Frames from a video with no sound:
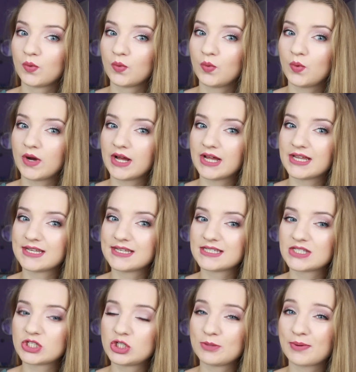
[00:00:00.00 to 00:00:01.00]

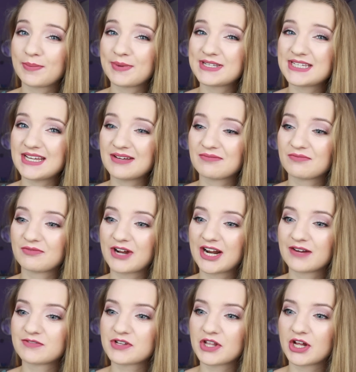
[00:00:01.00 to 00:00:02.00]
was super busy
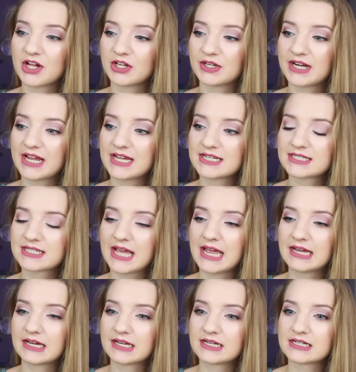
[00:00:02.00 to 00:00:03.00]
right after the holidays
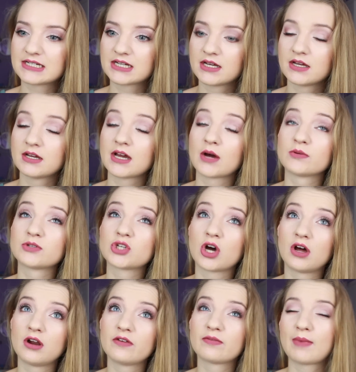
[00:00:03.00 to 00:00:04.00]
and I was
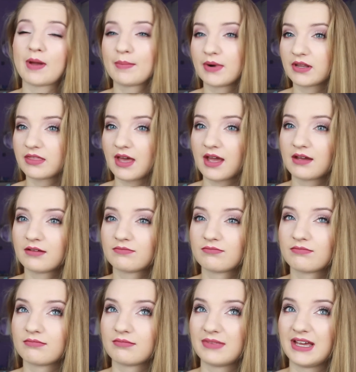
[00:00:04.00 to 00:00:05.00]
gone over my birthday
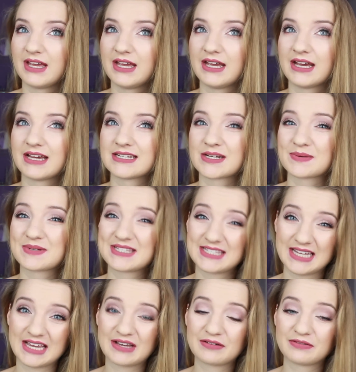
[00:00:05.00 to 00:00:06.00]
and I was
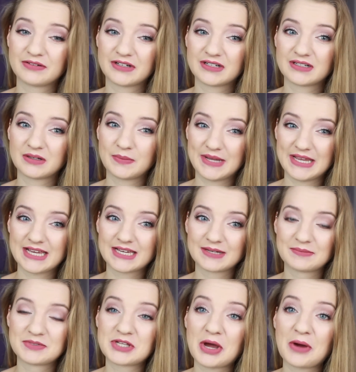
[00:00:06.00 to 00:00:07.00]
sick for a
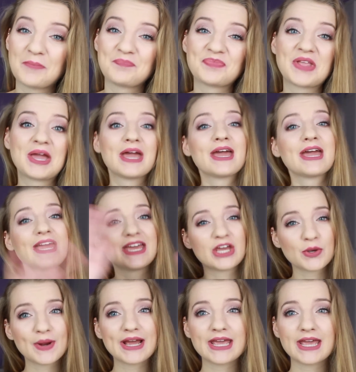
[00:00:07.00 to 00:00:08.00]
week. So
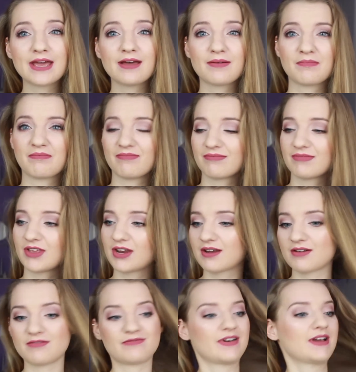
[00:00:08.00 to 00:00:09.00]
here I am, you
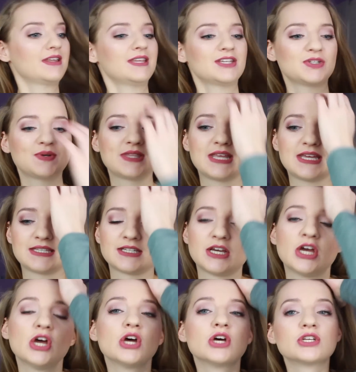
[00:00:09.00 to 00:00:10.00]
know, finally doing this.
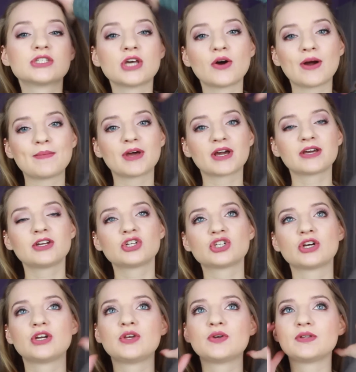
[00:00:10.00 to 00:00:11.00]
So I'm not going to
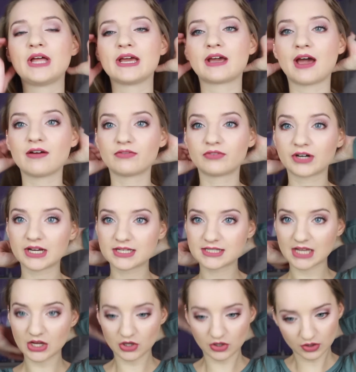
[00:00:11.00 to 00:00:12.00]
show you like every
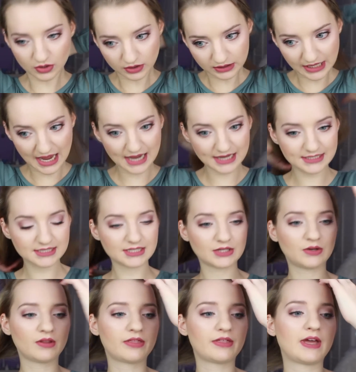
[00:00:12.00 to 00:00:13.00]
single last
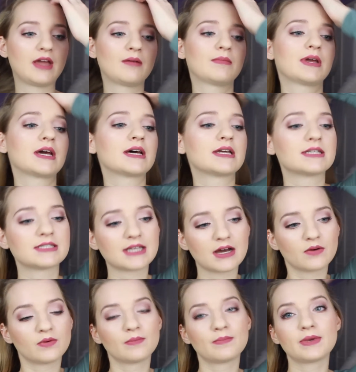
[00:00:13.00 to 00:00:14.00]
little thing because
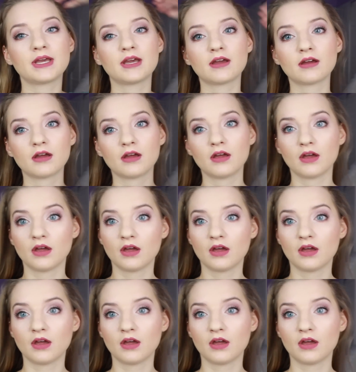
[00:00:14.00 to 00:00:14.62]
that would be